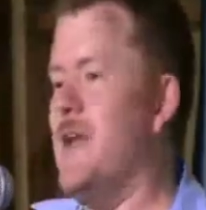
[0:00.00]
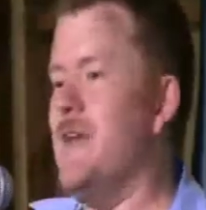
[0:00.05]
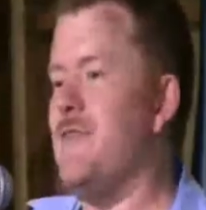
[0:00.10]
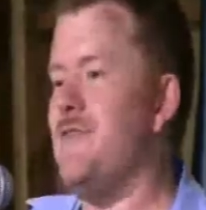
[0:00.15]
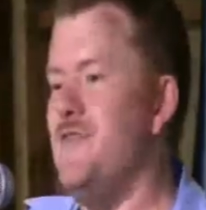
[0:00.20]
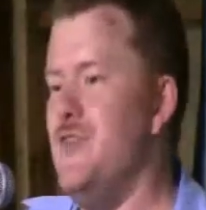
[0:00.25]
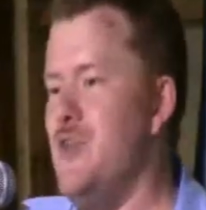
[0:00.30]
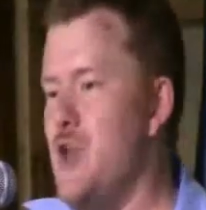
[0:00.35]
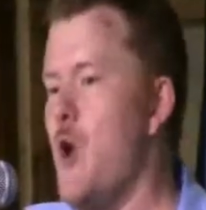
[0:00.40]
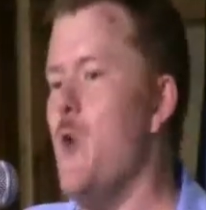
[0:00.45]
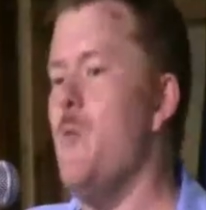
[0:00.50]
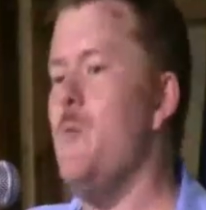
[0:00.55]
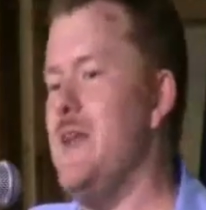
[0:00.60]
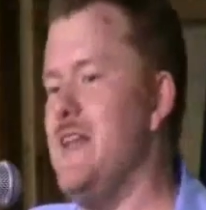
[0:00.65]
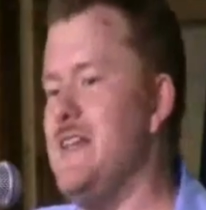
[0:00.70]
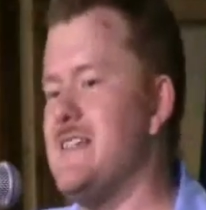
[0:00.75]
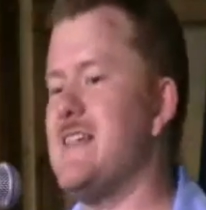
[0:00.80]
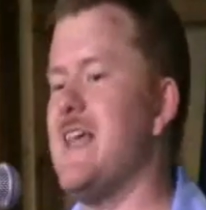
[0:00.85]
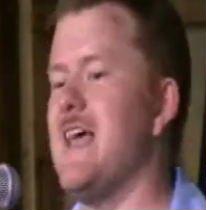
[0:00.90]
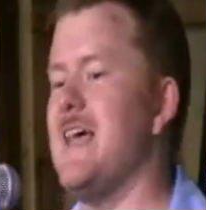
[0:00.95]
But if
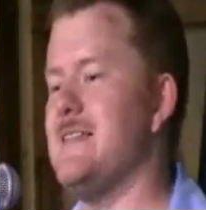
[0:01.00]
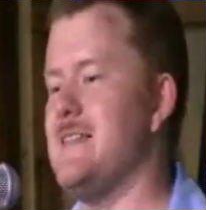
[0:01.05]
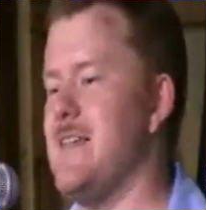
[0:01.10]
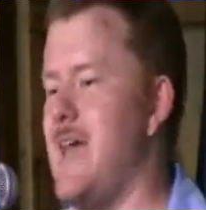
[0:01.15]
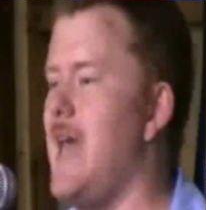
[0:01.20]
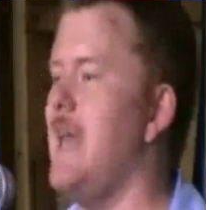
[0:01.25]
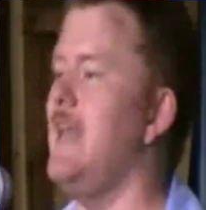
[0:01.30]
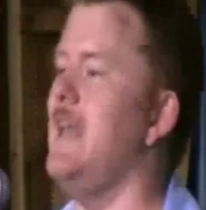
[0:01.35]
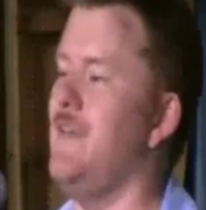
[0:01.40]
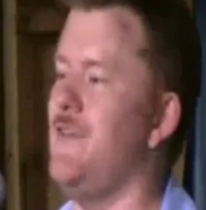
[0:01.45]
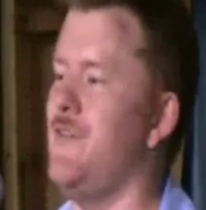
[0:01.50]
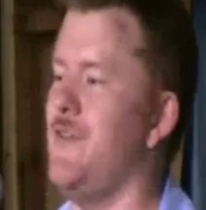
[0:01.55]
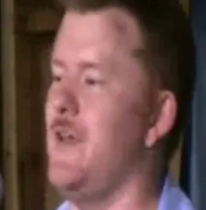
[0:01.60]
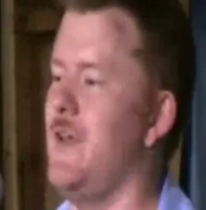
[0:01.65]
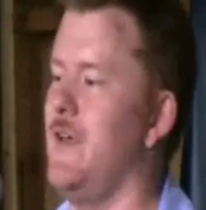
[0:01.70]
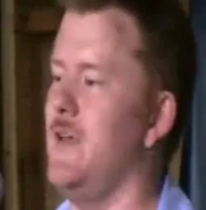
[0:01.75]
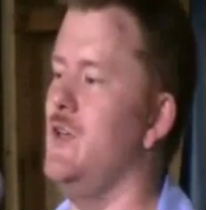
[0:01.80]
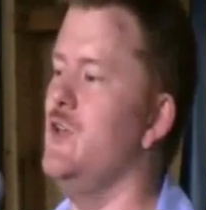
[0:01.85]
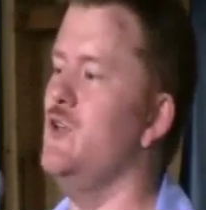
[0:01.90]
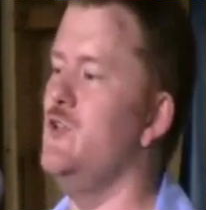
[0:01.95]
nobody says
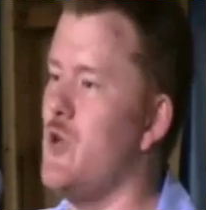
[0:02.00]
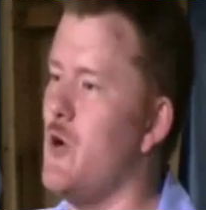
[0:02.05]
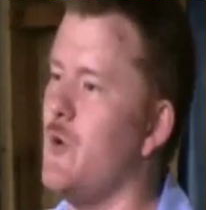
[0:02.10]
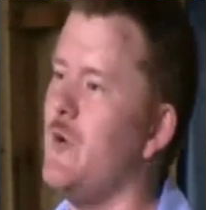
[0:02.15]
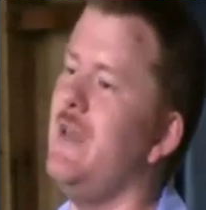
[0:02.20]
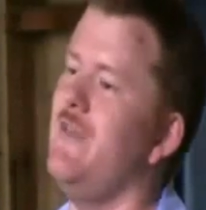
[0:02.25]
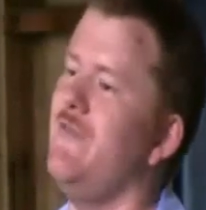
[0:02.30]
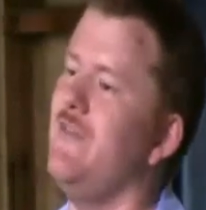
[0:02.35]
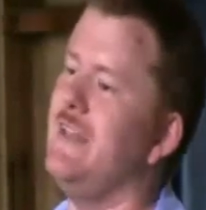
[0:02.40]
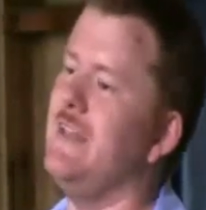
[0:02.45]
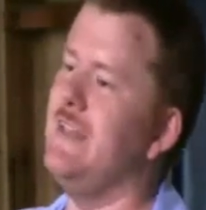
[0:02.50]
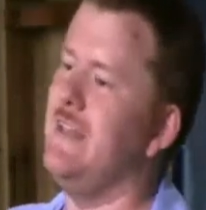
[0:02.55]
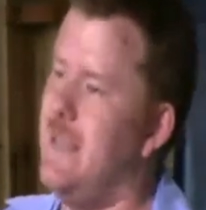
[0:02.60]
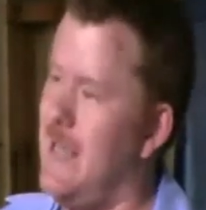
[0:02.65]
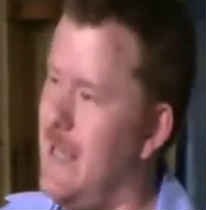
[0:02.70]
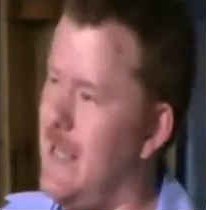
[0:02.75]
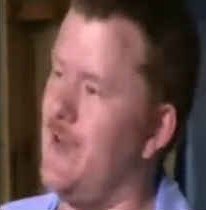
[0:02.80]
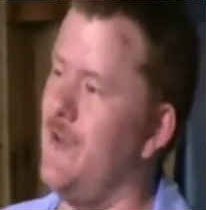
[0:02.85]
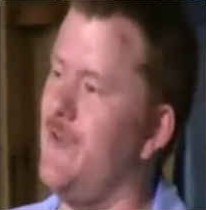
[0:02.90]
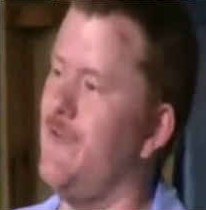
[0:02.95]
anything, you don't even
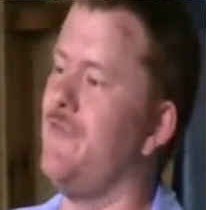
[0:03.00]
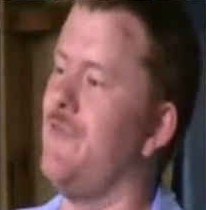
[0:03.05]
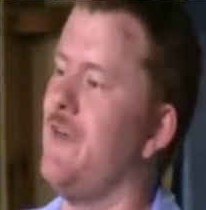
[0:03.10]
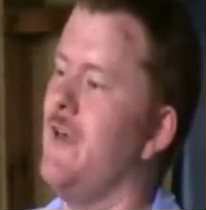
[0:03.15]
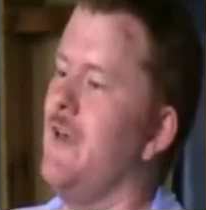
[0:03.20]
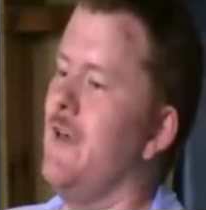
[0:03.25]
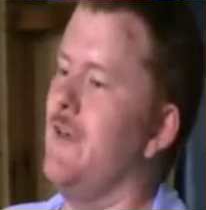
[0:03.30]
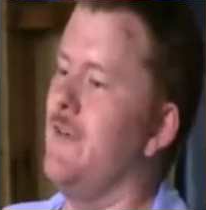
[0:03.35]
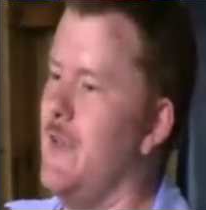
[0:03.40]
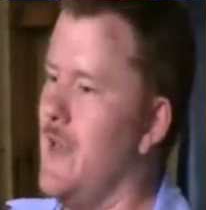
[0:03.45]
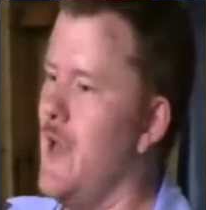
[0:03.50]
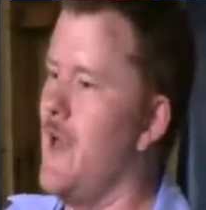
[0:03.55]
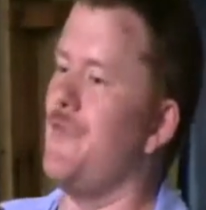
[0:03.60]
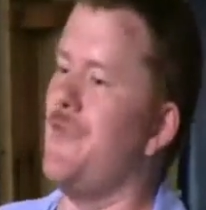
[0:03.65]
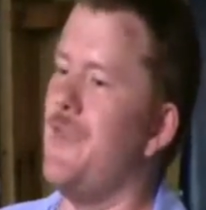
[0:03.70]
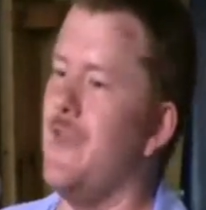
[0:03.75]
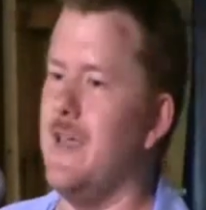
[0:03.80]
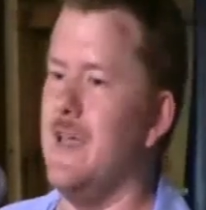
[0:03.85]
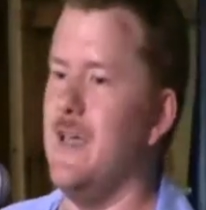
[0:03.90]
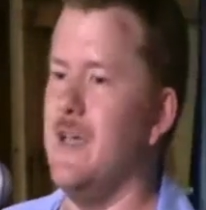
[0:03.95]
give the
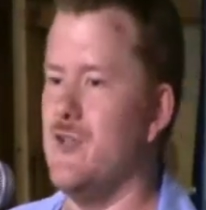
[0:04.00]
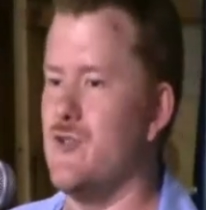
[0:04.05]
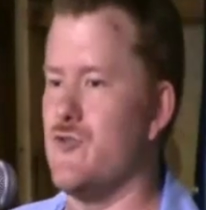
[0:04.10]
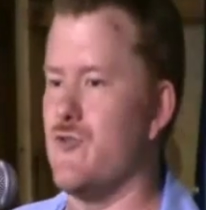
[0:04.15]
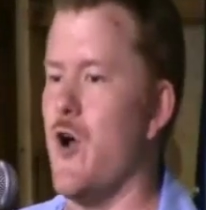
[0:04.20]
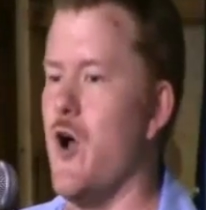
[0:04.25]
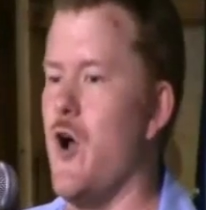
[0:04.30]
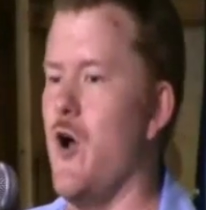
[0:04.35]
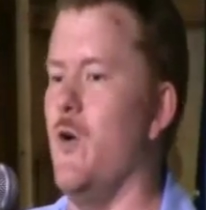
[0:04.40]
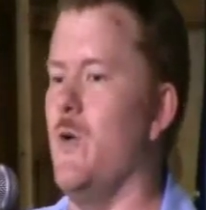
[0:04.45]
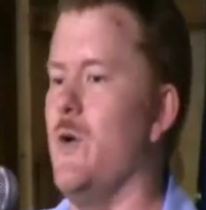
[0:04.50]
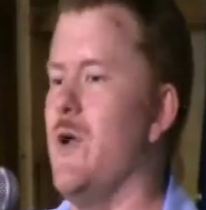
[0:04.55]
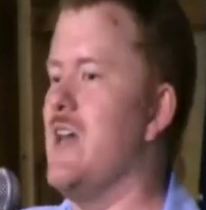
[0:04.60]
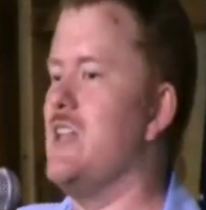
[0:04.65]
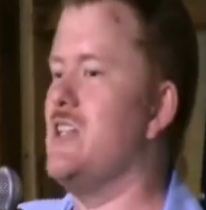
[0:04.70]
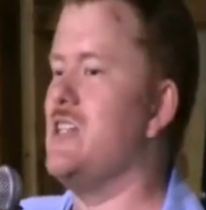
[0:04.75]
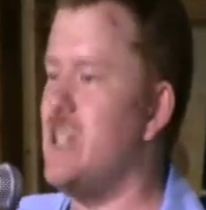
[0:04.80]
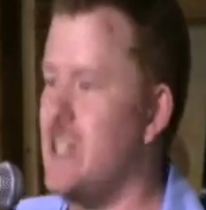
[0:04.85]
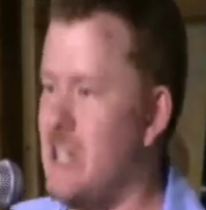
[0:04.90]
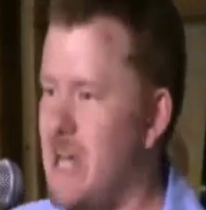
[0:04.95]
unthinking
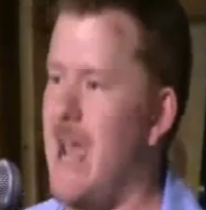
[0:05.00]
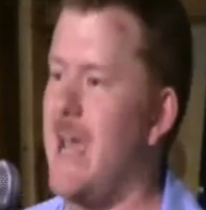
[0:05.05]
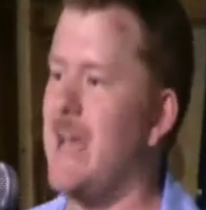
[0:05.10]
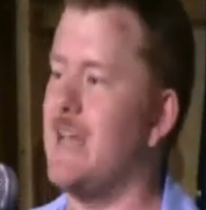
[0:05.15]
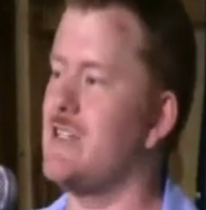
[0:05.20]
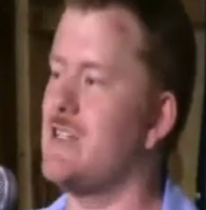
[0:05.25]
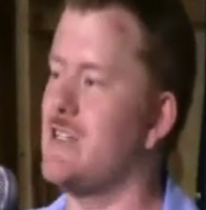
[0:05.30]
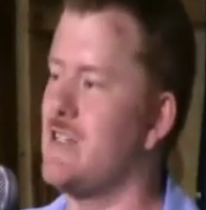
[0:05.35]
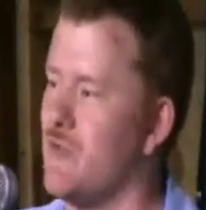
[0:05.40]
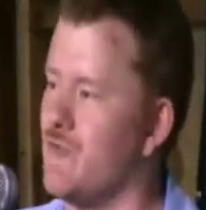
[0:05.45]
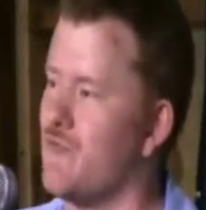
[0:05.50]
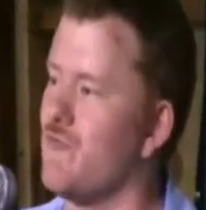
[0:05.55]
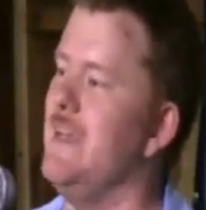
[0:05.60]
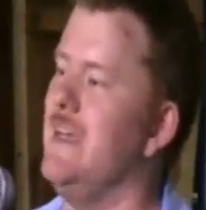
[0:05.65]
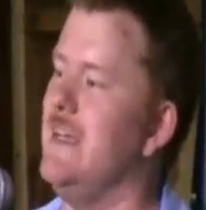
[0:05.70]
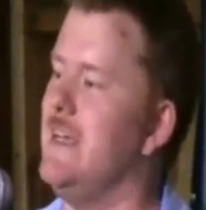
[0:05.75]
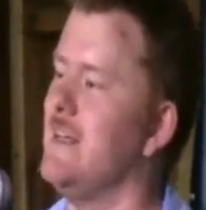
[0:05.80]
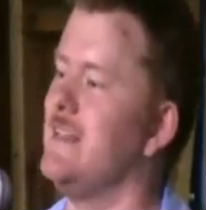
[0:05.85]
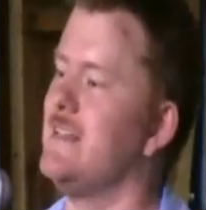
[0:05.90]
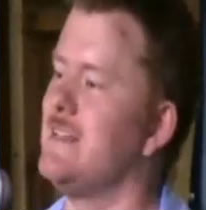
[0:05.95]
drone a chance to
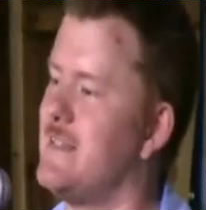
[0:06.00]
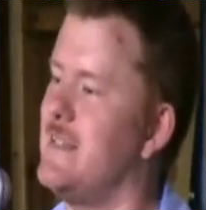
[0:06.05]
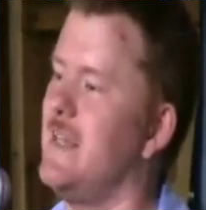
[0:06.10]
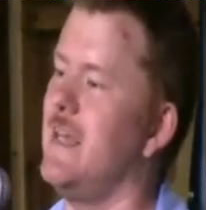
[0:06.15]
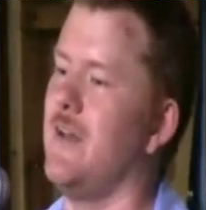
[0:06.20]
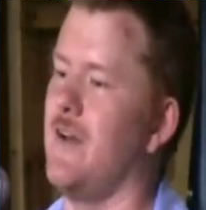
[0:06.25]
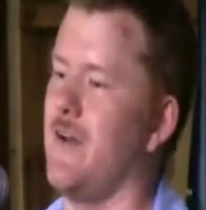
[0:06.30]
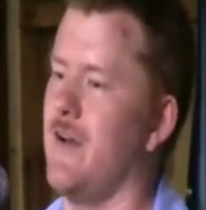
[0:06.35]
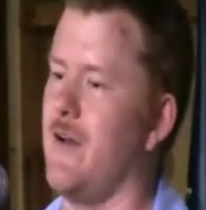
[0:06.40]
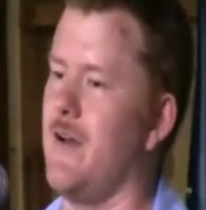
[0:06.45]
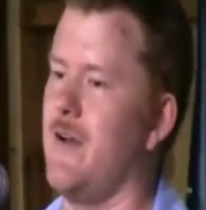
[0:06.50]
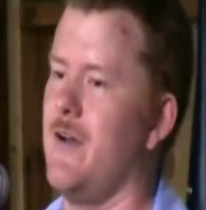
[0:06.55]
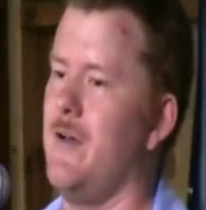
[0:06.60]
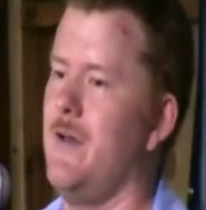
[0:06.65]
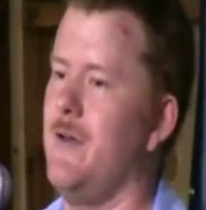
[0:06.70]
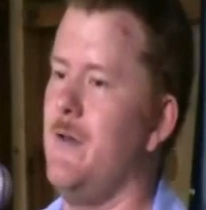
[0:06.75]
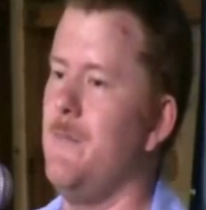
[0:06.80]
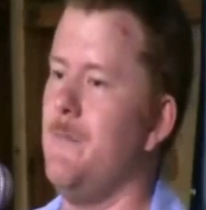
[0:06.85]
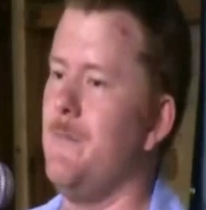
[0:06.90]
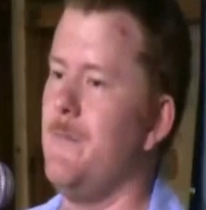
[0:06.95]
reconsider
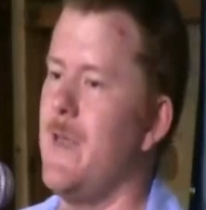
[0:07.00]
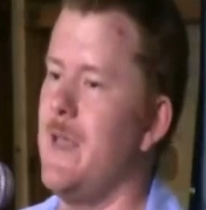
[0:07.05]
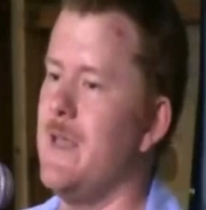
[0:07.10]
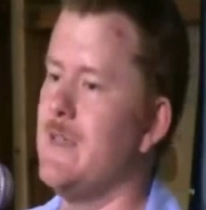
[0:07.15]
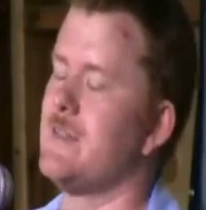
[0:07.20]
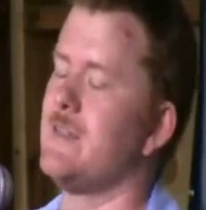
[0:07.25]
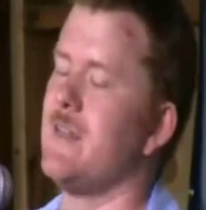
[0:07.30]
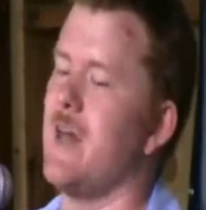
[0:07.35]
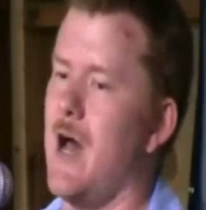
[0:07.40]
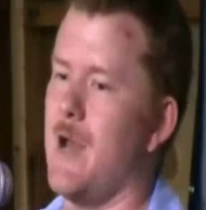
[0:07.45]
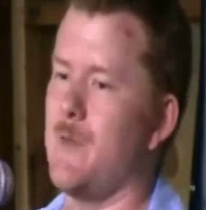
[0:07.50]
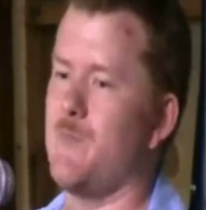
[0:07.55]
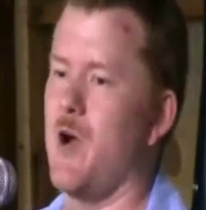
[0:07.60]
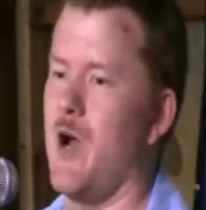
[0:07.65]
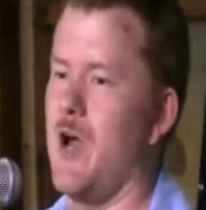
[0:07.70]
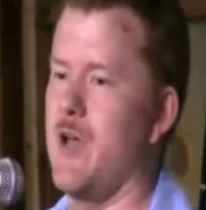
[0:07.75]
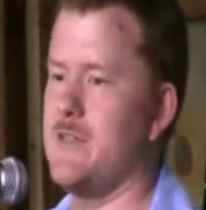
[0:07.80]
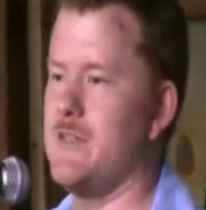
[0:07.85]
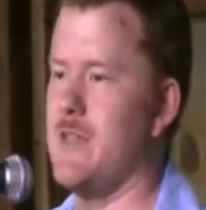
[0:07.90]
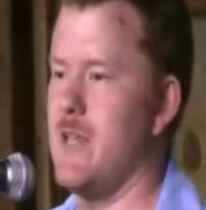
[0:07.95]
his
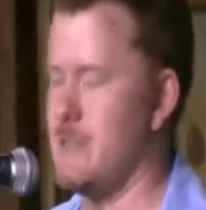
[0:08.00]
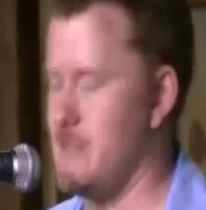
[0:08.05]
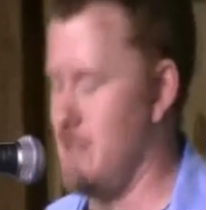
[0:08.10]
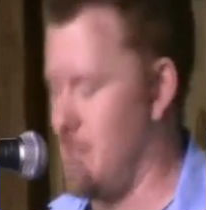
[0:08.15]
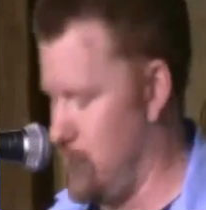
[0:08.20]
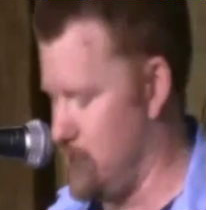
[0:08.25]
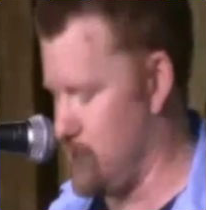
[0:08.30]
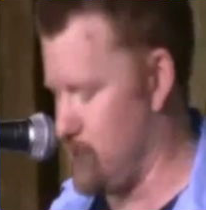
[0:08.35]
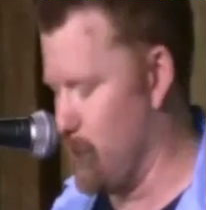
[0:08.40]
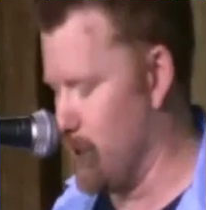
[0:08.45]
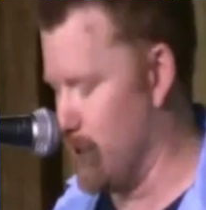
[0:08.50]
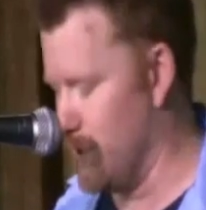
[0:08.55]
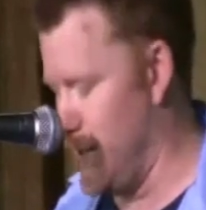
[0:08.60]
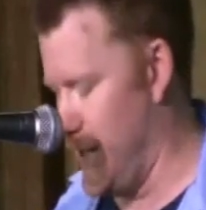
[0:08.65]
thought process and his